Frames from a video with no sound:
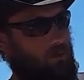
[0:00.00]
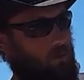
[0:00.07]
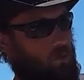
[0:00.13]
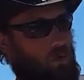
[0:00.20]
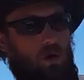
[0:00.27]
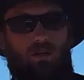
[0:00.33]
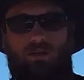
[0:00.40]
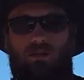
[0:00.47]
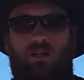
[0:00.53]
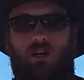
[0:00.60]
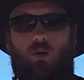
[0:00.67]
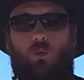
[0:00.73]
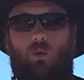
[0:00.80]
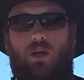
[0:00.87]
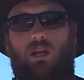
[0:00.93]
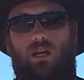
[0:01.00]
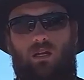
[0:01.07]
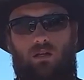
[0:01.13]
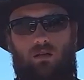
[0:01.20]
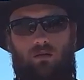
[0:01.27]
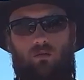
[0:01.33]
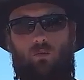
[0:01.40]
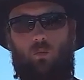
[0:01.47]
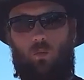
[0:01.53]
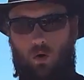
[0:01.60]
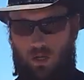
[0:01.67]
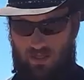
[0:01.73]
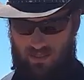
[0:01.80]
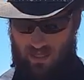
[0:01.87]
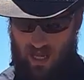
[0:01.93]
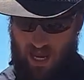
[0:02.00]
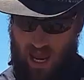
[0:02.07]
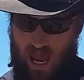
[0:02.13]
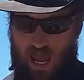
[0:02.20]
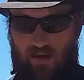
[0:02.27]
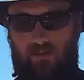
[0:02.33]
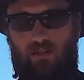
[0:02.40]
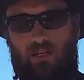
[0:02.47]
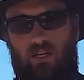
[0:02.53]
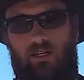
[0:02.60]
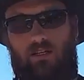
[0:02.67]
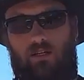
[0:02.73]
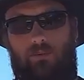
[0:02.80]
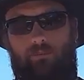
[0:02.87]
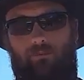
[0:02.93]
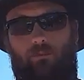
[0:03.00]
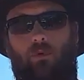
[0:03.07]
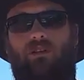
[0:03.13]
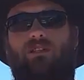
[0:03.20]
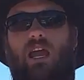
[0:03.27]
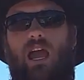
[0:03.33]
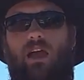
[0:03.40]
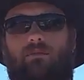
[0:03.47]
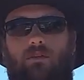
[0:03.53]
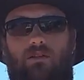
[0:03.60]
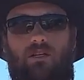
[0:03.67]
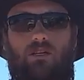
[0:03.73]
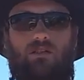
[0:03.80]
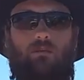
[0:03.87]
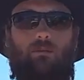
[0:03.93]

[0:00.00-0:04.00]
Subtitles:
once they're weaned, once they have a litter, which averages